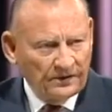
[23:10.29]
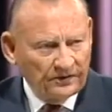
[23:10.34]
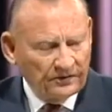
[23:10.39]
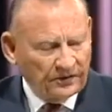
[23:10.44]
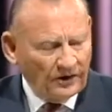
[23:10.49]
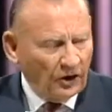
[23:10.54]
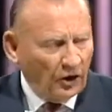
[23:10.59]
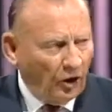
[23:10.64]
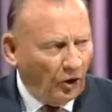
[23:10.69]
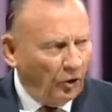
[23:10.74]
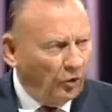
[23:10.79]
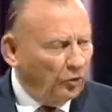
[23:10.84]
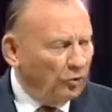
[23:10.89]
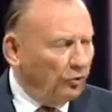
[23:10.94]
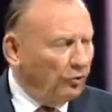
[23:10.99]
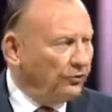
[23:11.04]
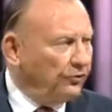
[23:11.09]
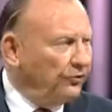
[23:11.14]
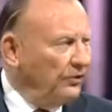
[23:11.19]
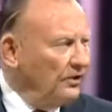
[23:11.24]
Their
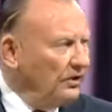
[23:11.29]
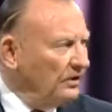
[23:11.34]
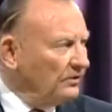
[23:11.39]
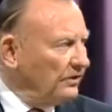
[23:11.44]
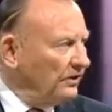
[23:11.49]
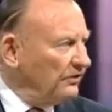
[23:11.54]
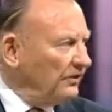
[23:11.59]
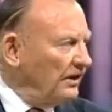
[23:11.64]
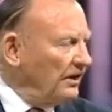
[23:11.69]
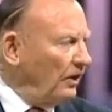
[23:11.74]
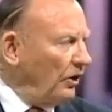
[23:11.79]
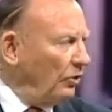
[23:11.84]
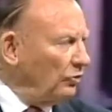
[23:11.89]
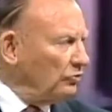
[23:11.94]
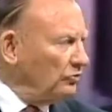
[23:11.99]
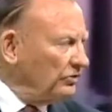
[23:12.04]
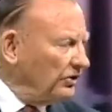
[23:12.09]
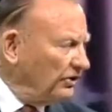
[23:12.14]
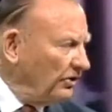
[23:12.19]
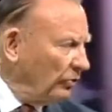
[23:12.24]
whole that they
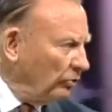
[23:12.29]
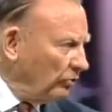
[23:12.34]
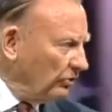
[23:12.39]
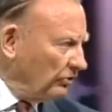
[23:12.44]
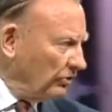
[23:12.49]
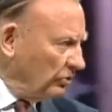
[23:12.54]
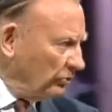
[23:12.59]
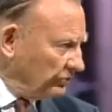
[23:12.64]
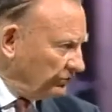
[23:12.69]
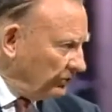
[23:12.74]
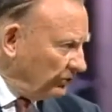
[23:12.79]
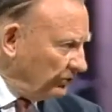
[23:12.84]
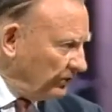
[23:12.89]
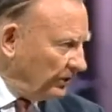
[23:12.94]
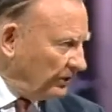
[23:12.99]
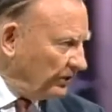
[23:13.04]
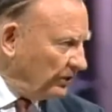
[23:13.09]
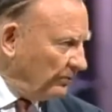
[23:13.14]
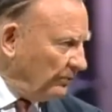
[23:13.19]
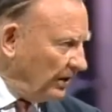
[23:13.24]
owned in the world was on their
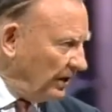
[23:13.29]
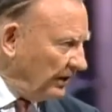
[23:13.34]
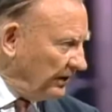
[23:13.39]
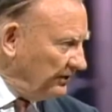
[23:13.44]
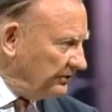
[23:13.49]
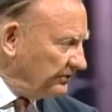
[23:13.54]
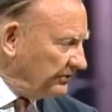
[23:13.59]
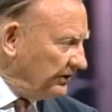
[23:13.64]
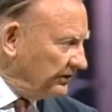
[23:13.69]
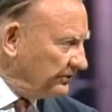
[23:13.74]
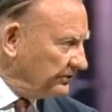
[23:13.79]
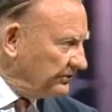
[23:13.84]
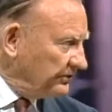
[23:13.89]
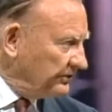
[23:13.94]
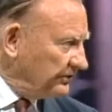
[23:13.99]
little bodies. That